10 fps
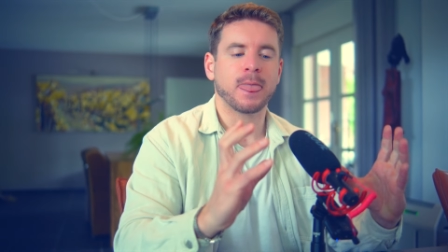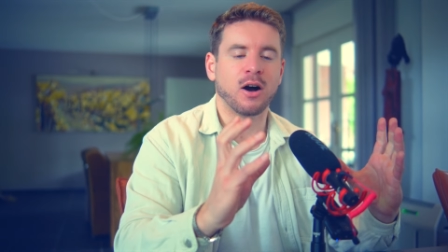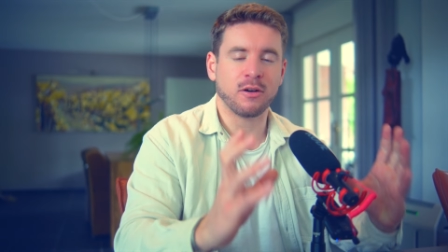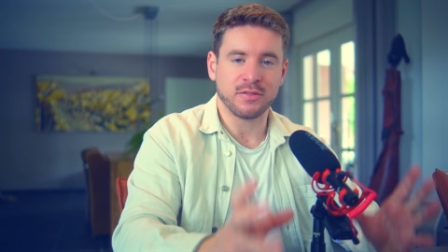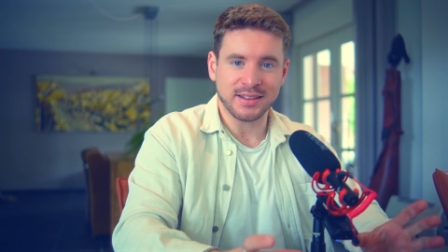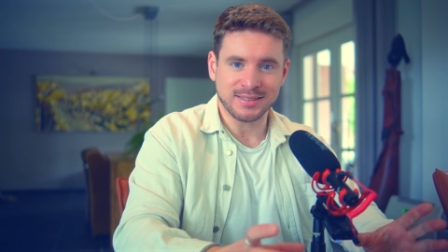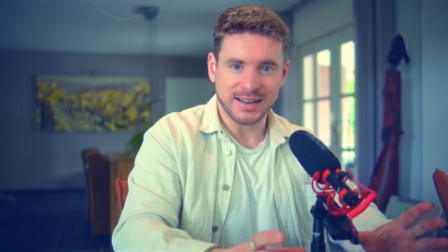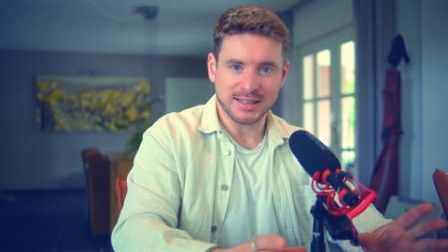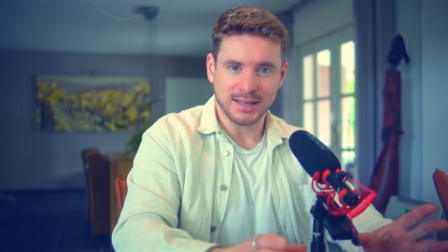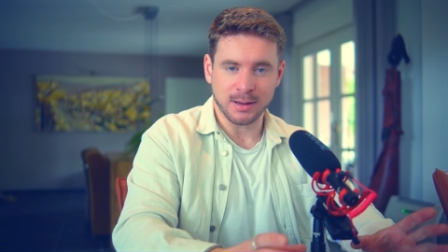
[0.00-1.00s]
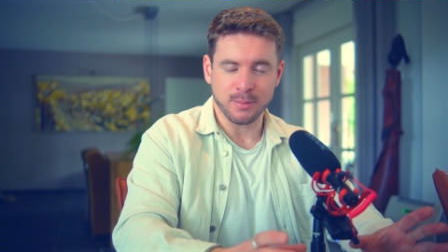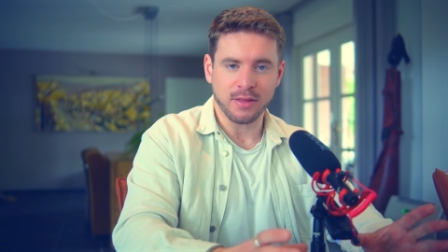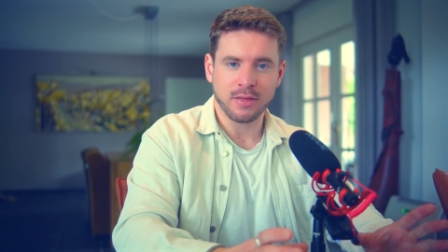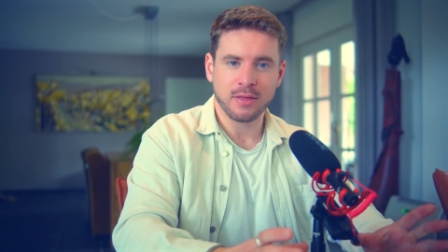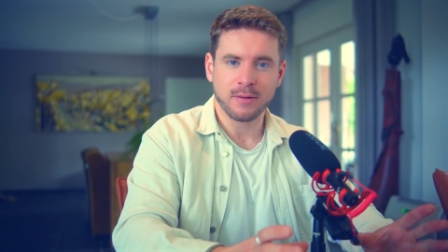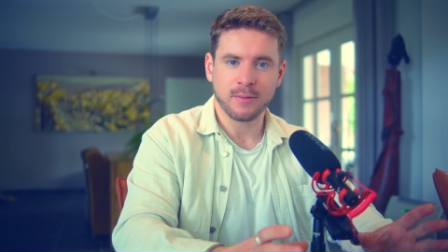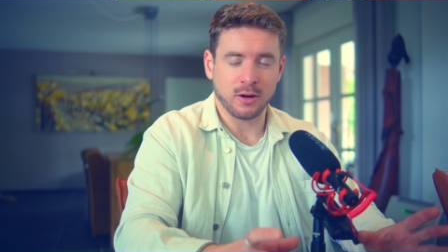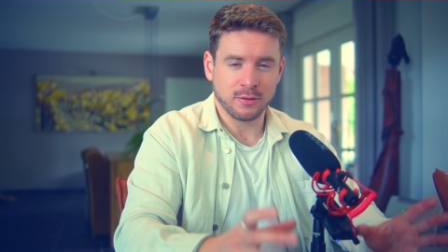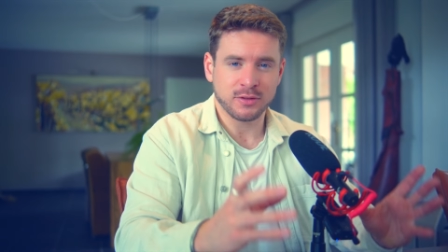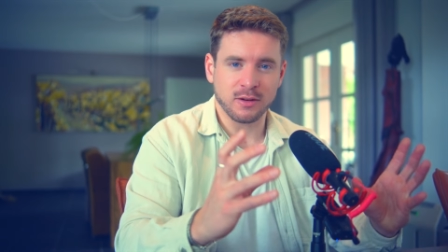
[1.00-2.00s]
of that 10K a month,
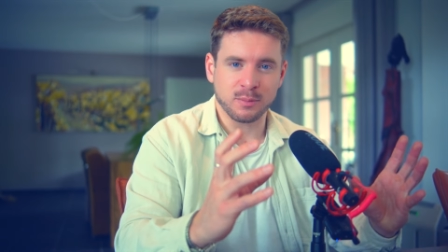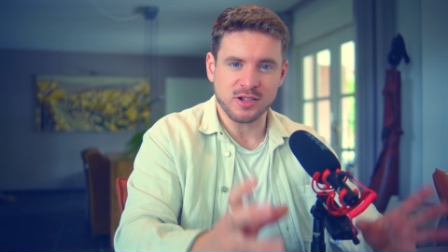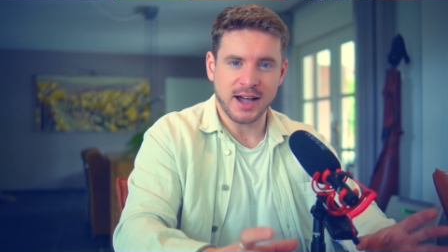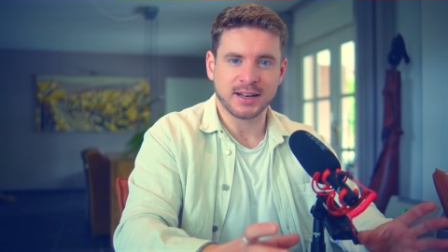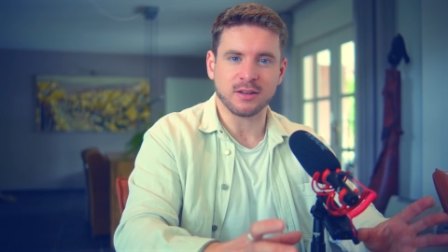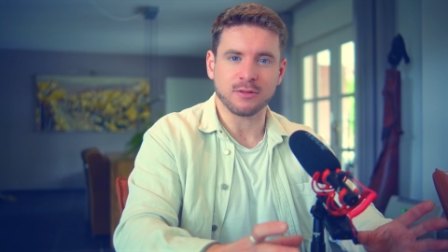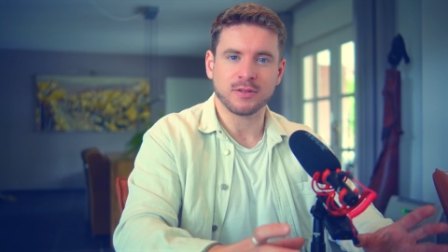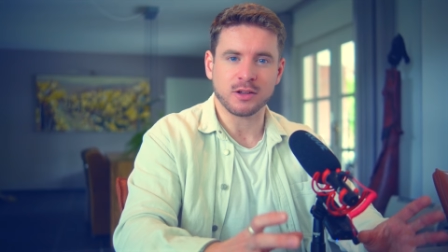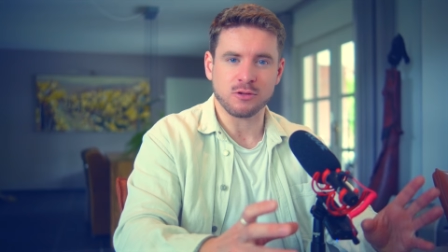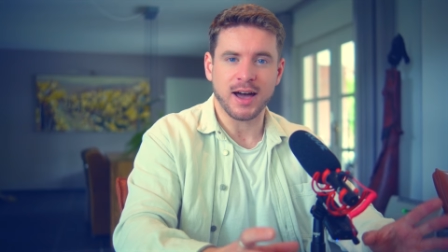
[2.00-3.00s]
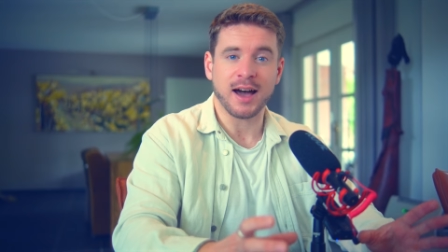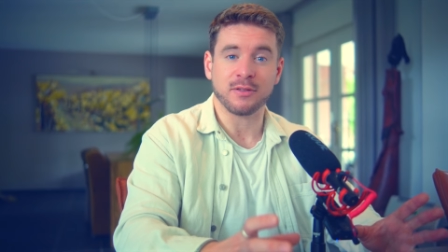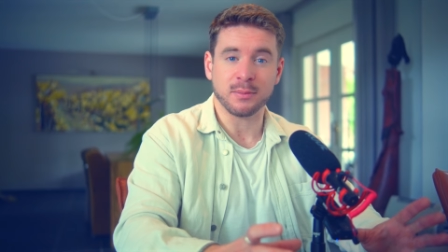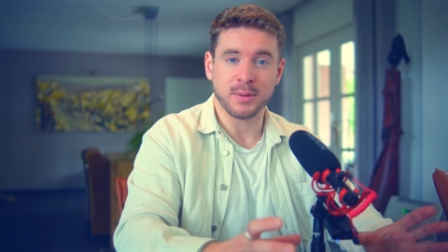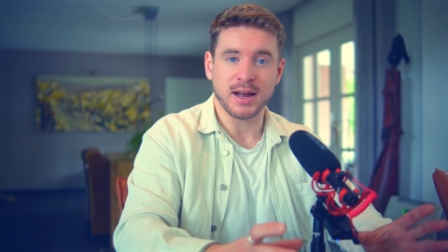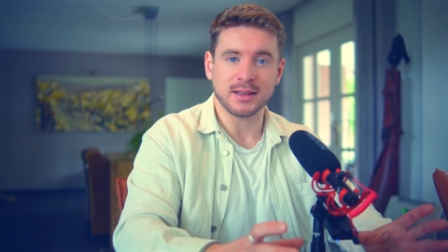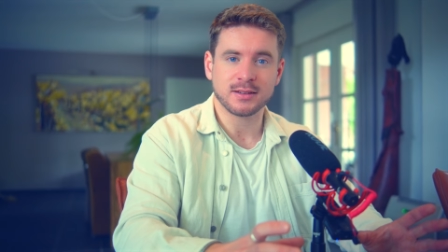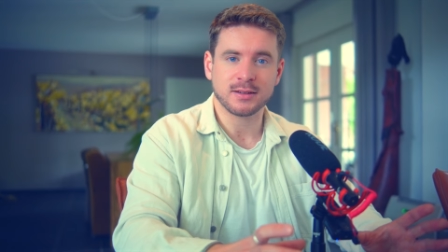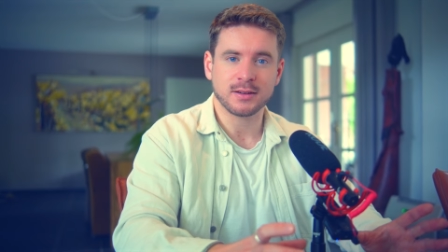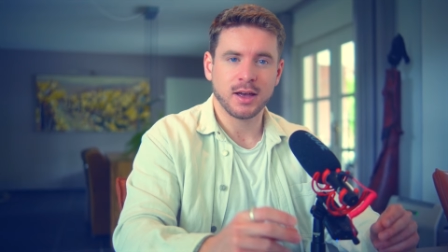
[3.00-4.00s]
of the objective that you have in mind.